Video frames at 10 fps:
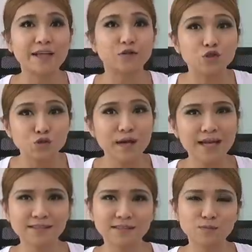and two
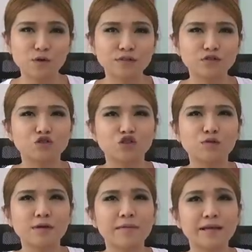access points to
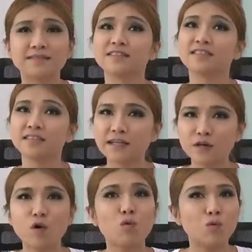show up as a
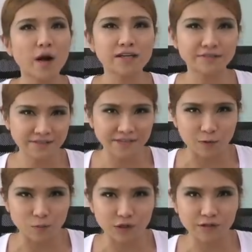single wireless
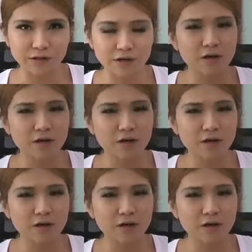network.